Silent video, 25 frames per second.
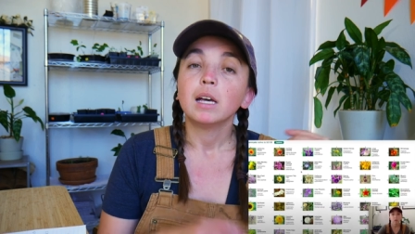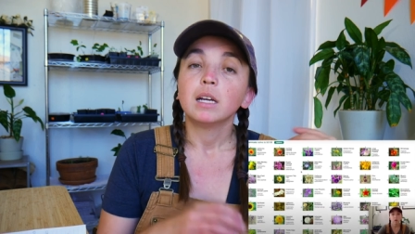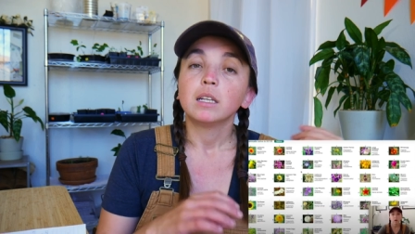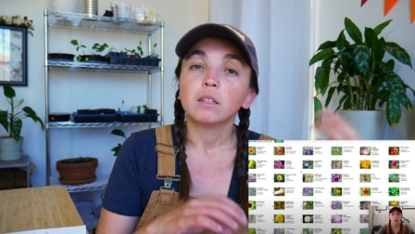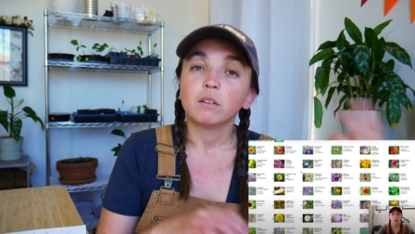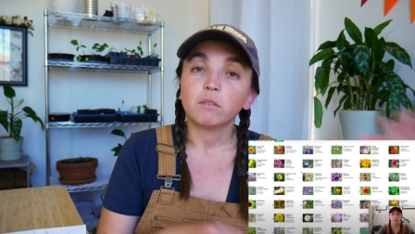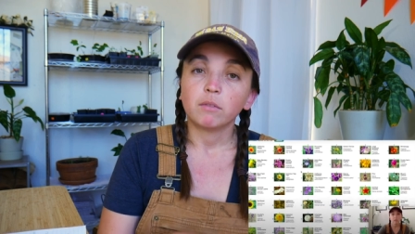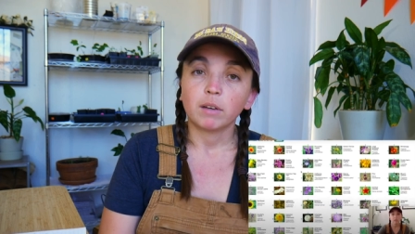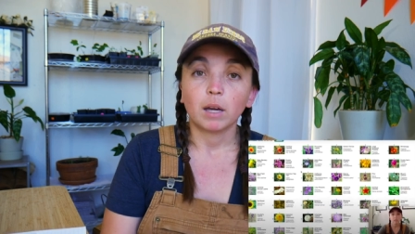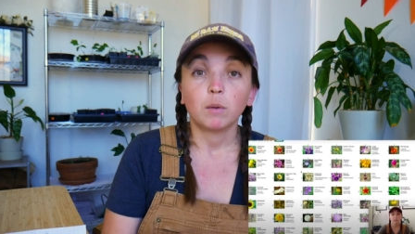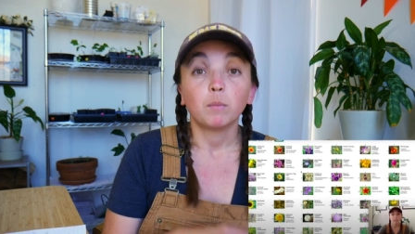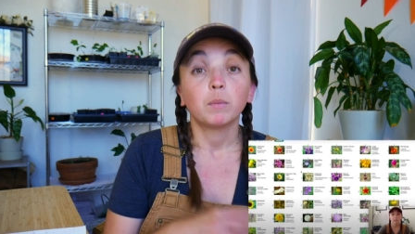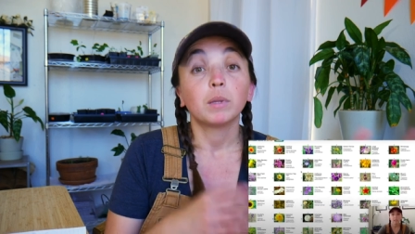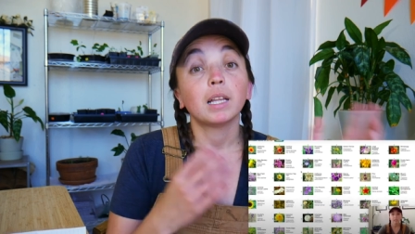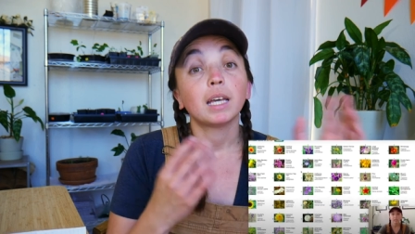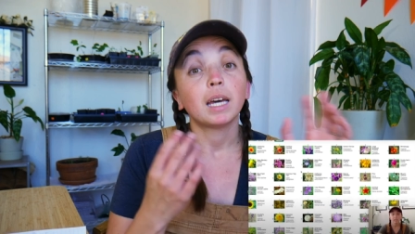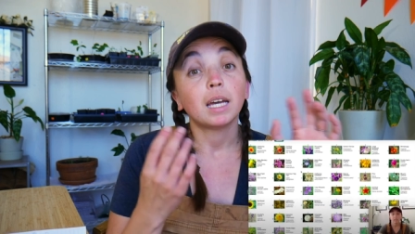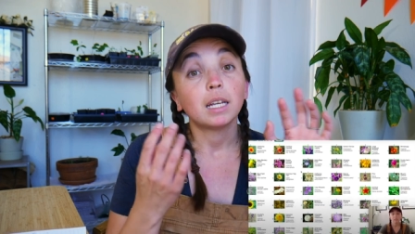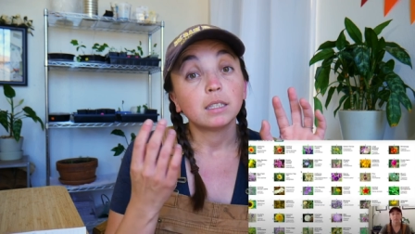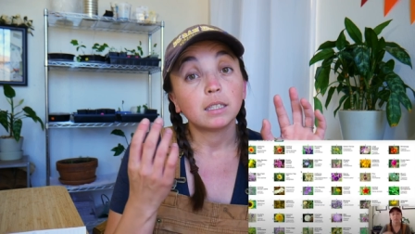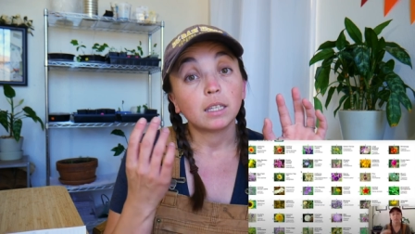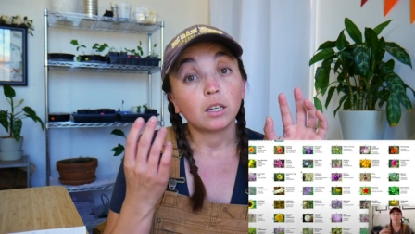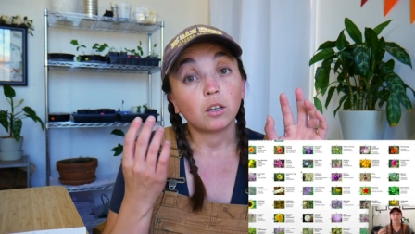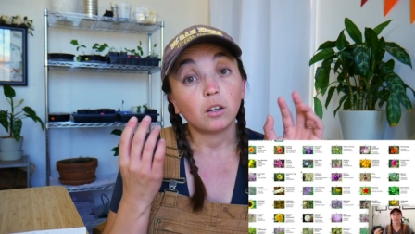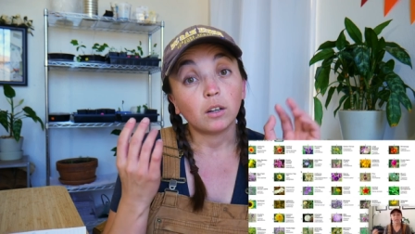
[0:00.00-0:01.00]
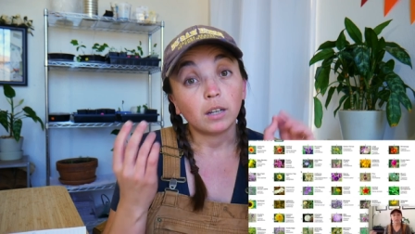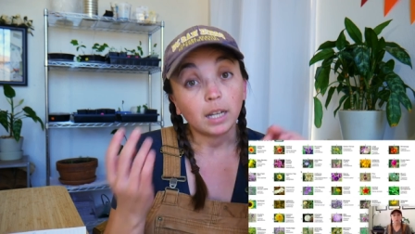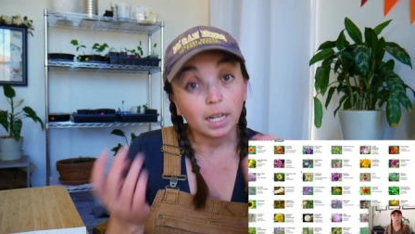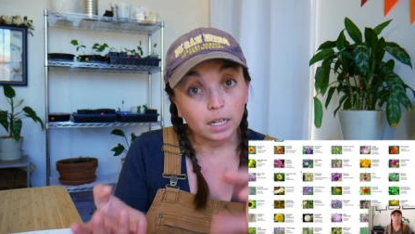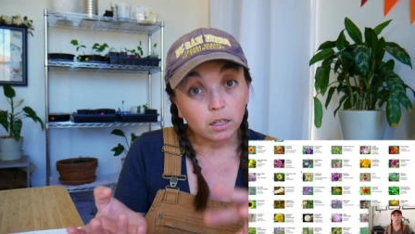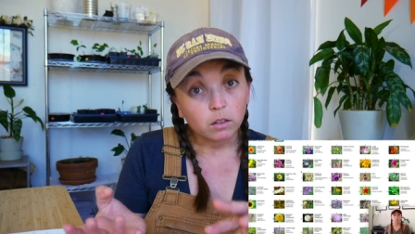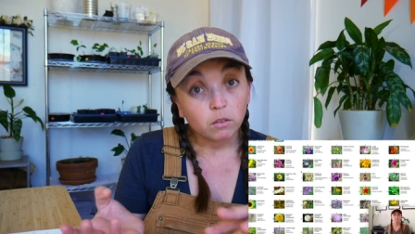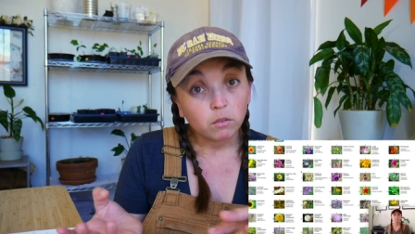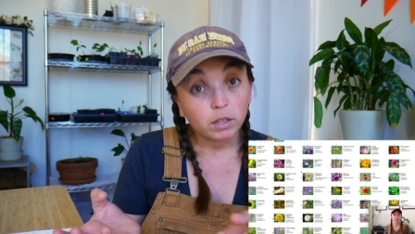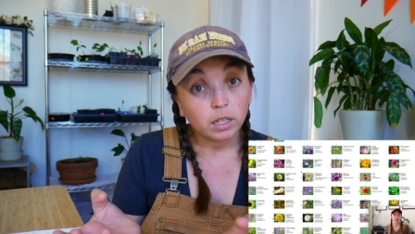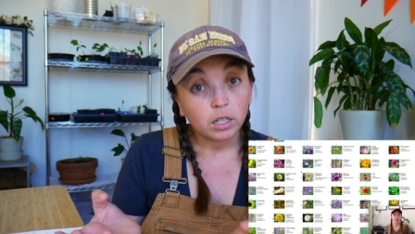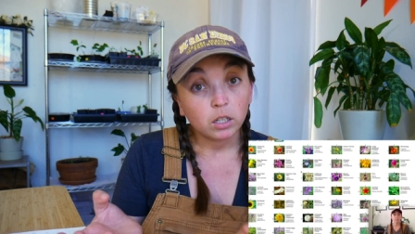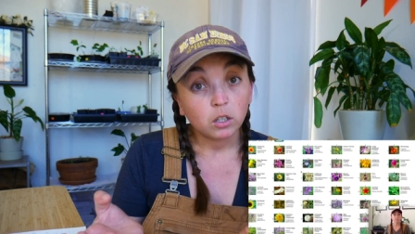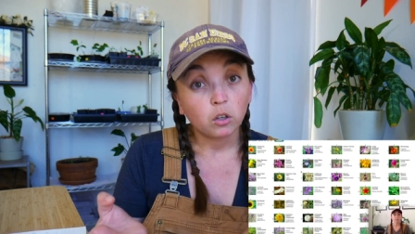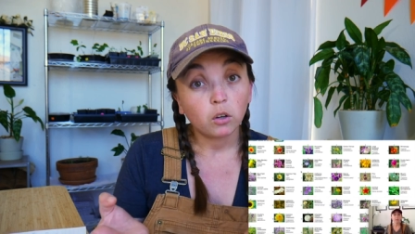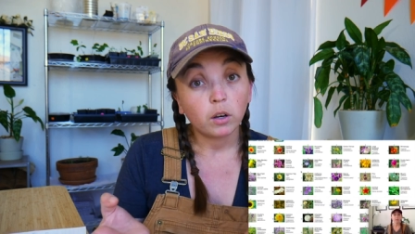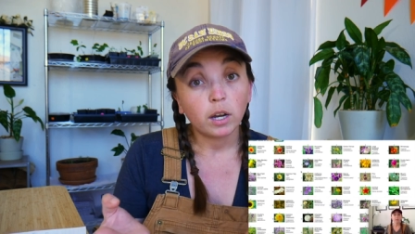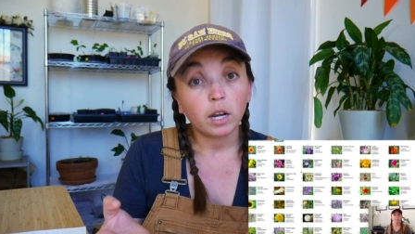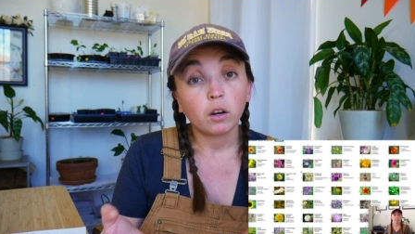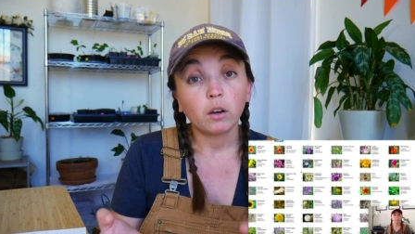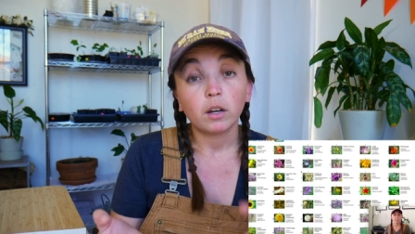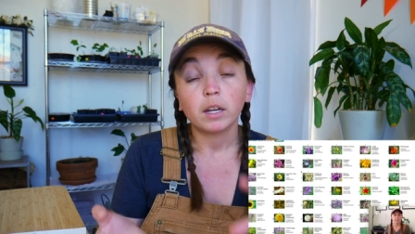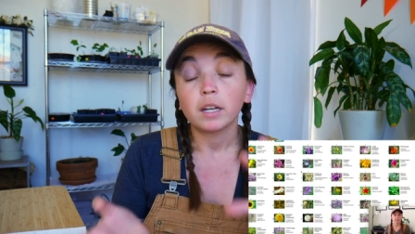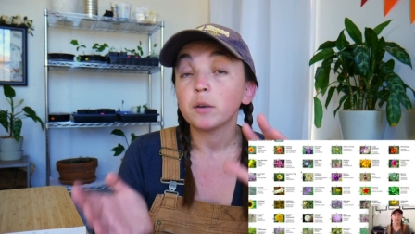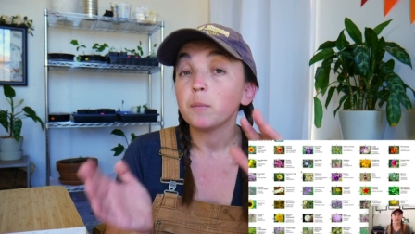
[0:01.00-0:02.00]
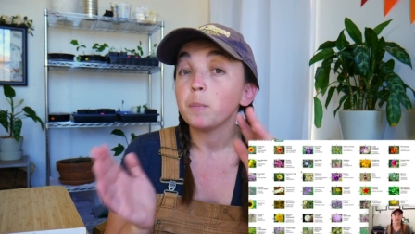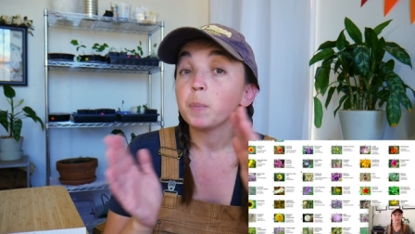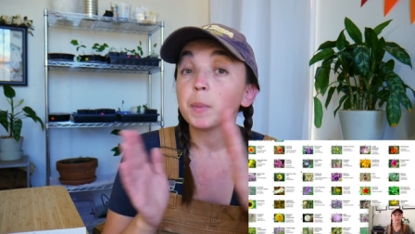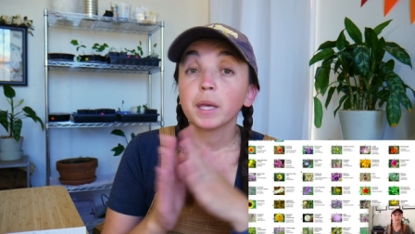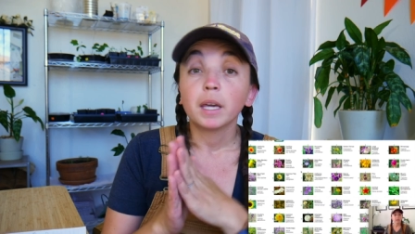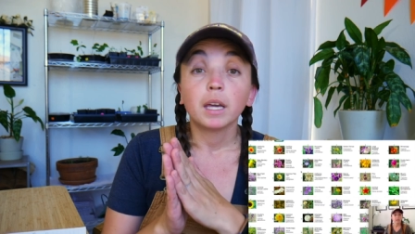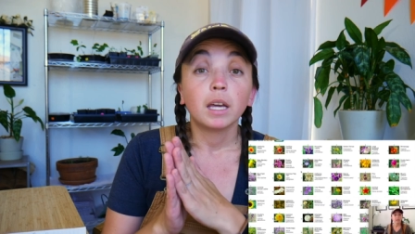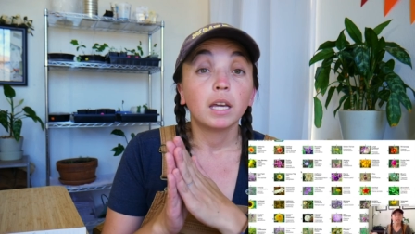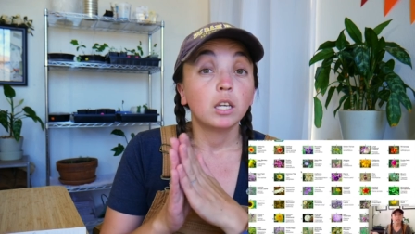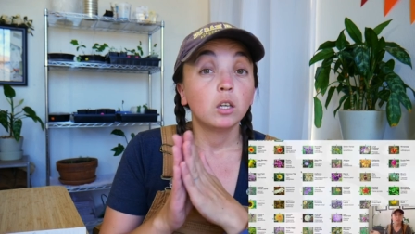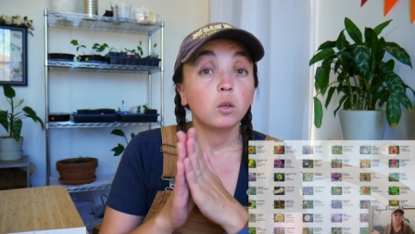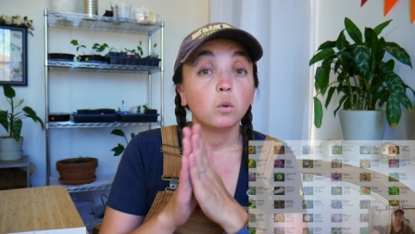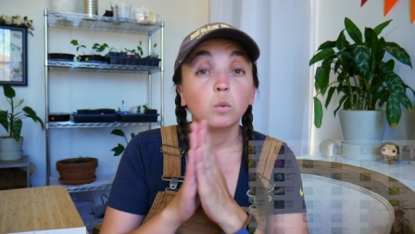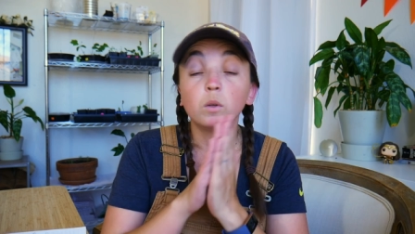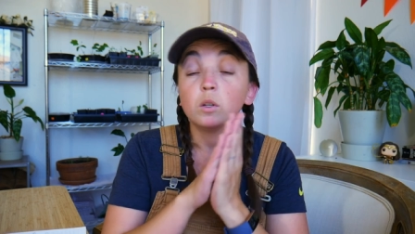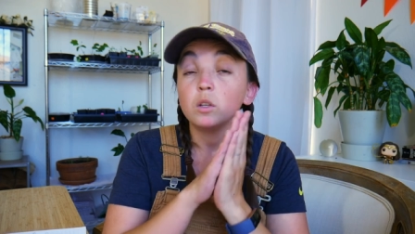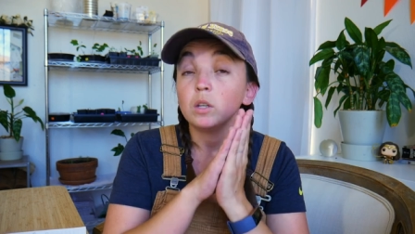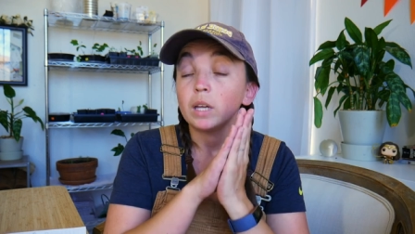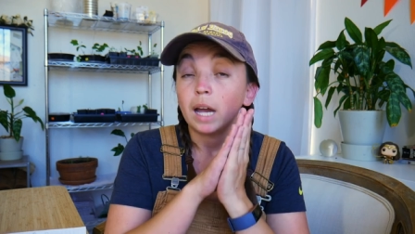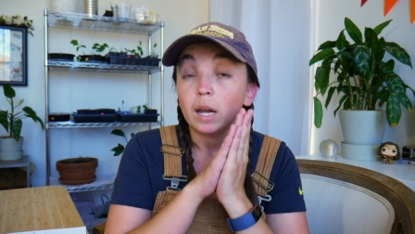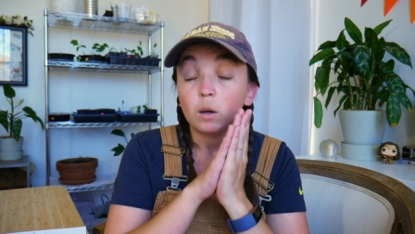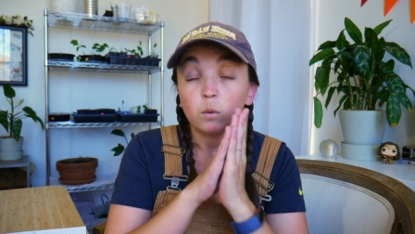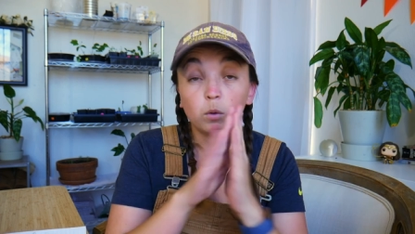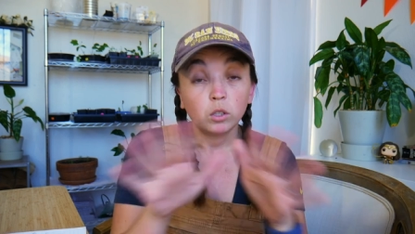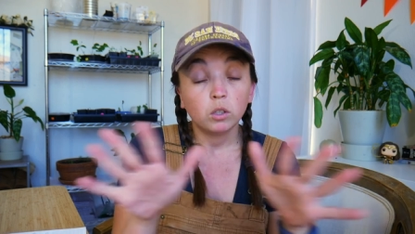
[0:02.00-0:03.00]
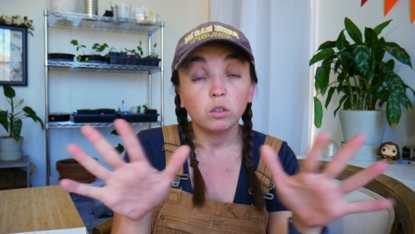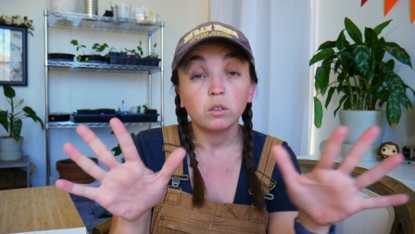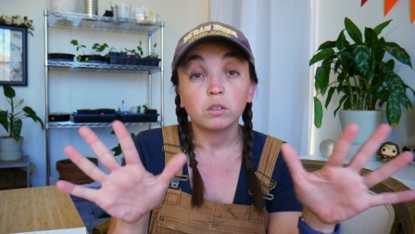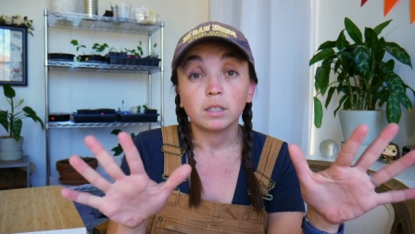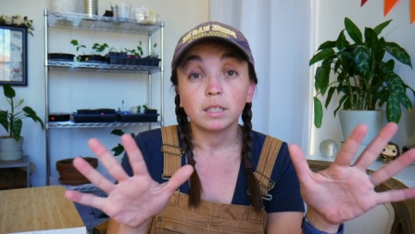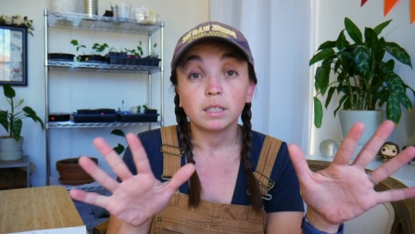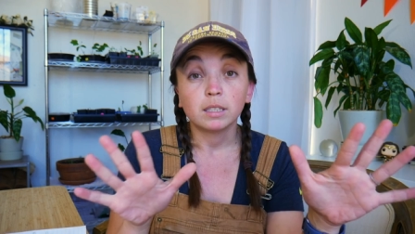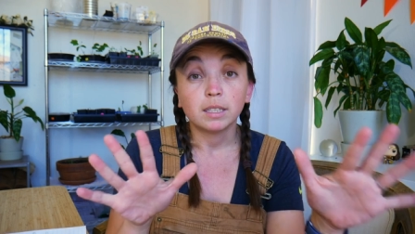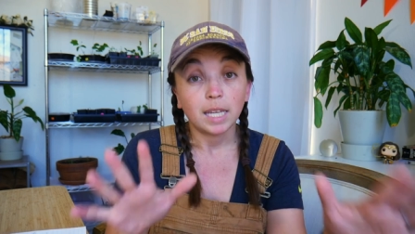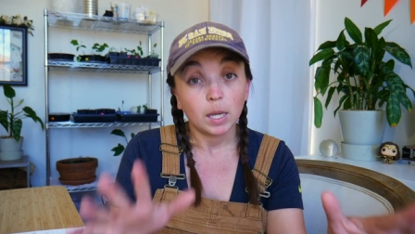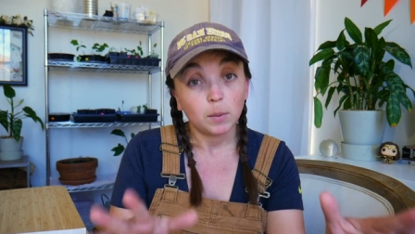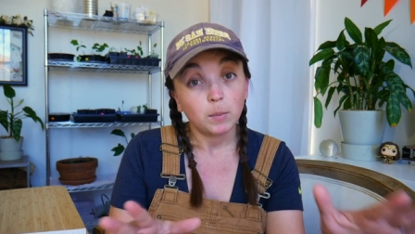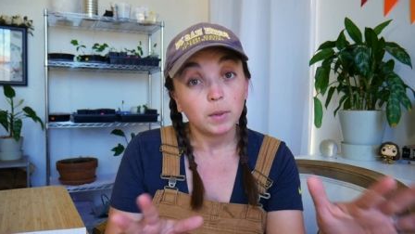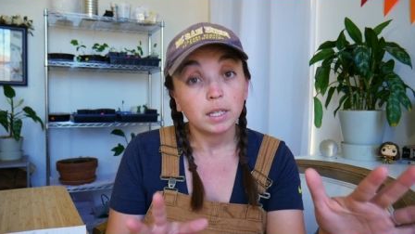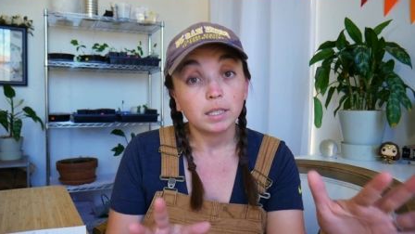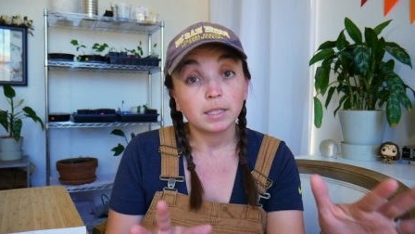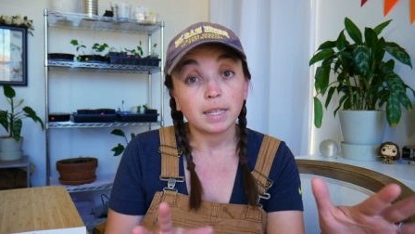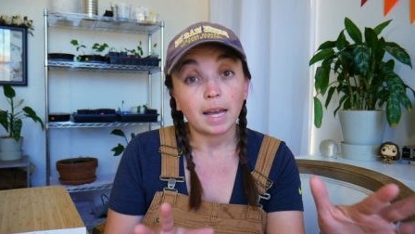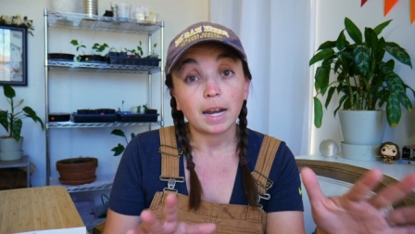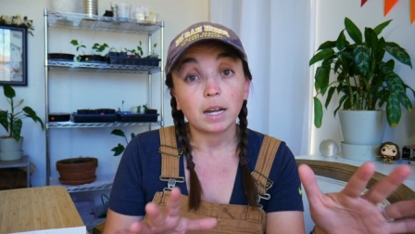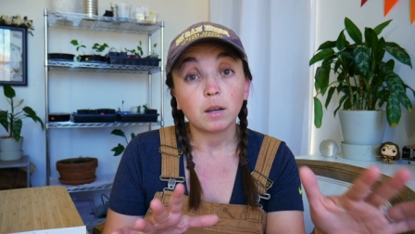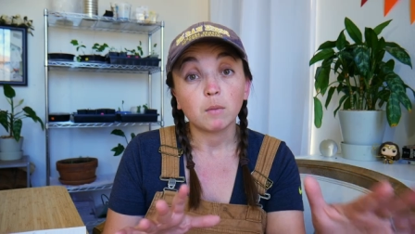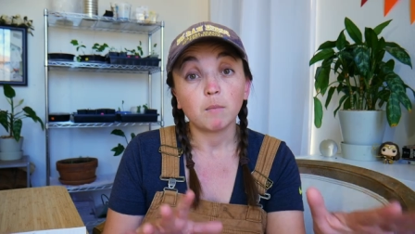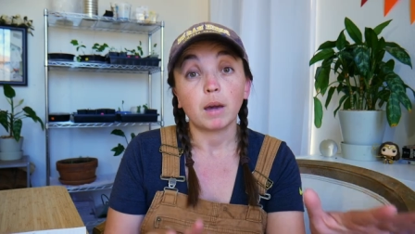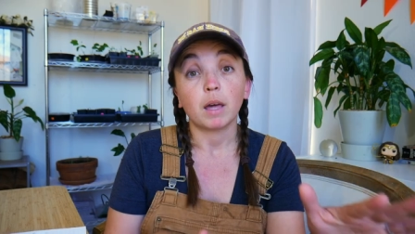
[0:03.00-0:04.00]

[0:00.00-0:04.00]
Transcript: to find plants that are native in your area. You would, I would use the same exact